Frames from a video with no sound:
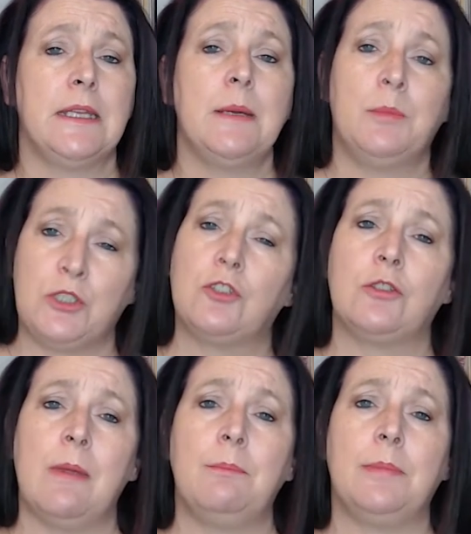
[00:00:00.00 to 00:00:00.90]
But
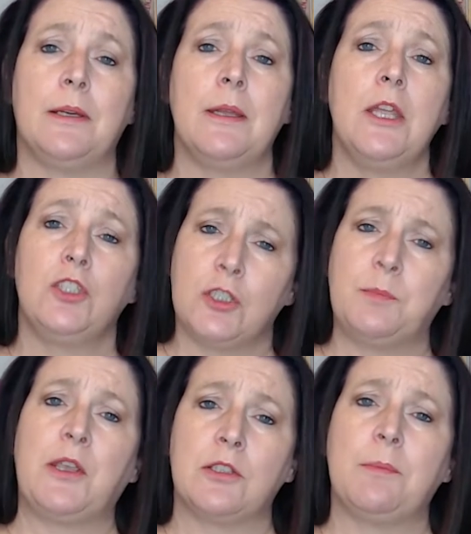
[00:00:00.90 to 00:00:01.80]
just remember,
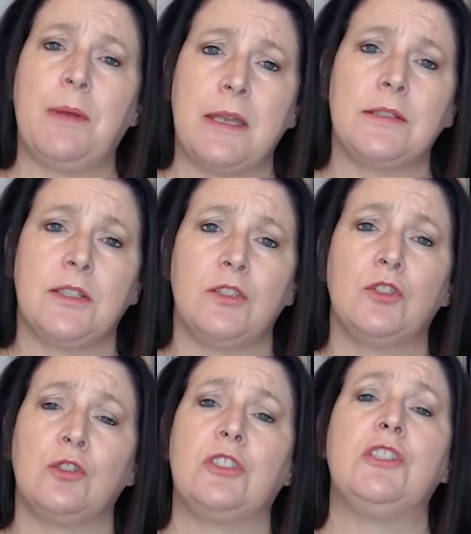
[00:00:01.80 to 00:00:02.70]
just because a person
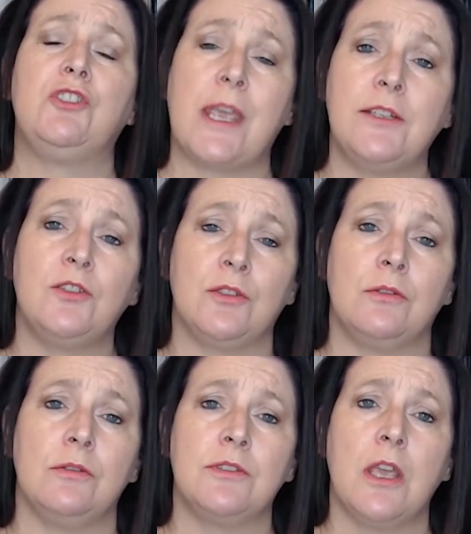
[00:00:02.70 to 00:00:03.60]
touches
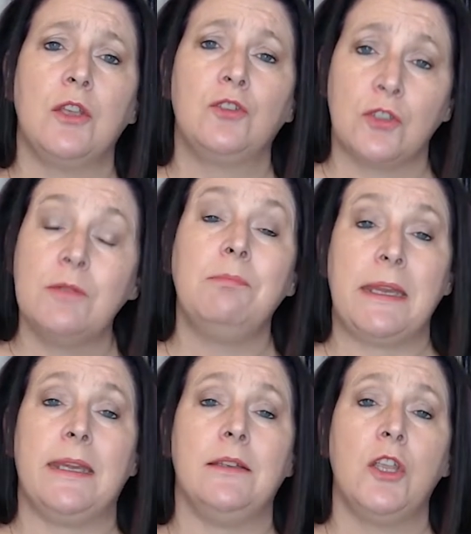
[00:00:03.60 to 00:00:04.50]
genitals doesn't
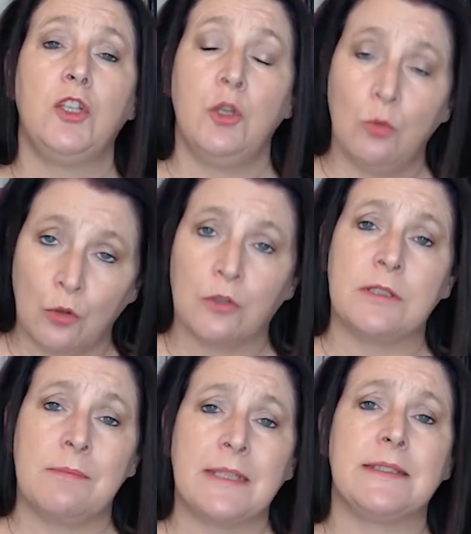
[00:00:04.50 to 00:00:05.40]
mean you
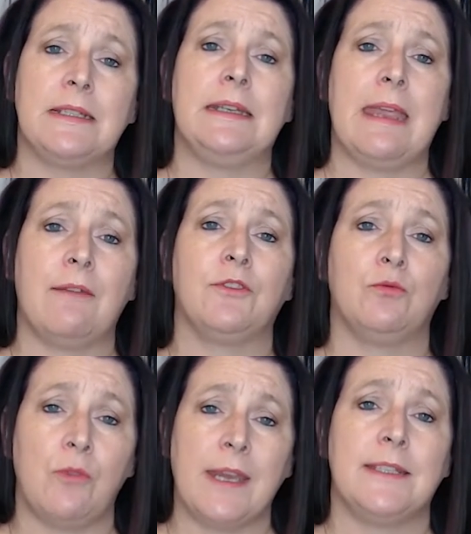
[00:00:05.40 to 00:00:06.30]
automatically have
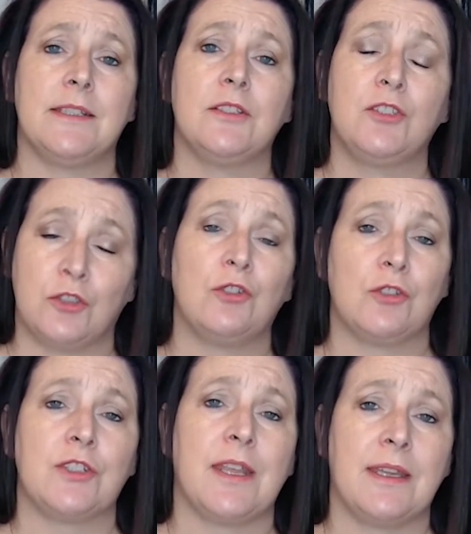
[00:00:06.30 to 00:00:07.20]
the right to
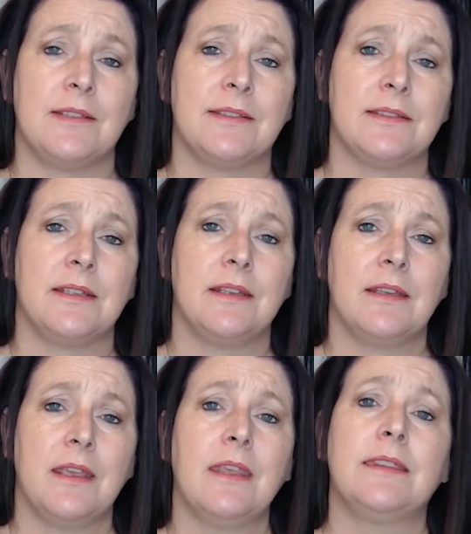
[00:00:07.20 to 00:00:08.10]
touch theirs.
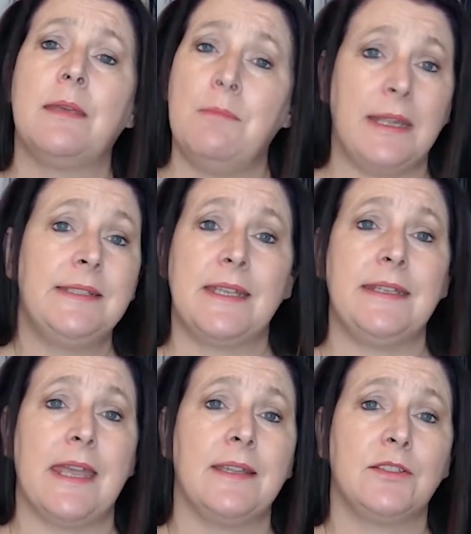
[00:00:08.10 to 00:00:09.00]
They may say
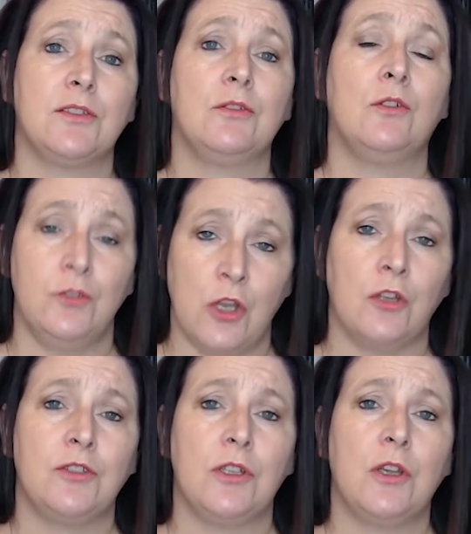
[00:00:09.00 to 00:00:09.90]
yes or
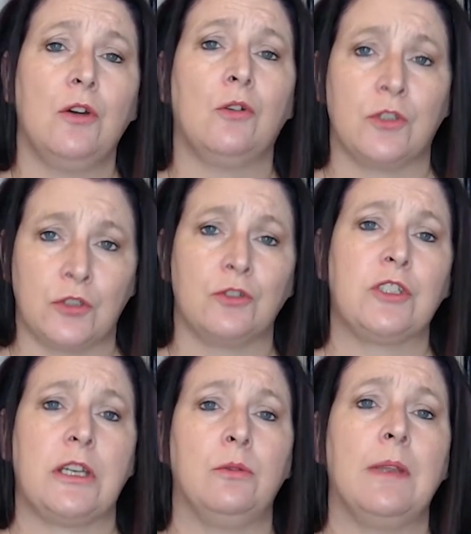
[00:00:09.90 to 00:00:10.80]
nod or
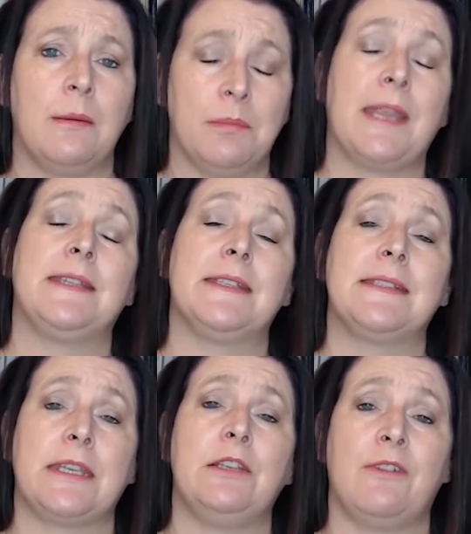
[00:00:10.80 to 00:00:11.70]
touch you in
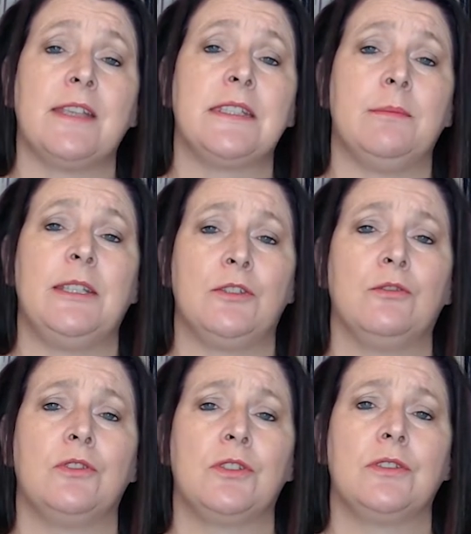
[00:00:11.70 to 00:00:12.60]
places that you've asked to be
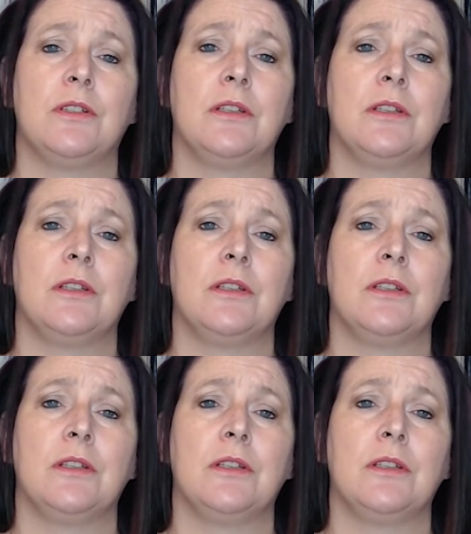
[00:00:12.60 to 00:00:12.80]
touched.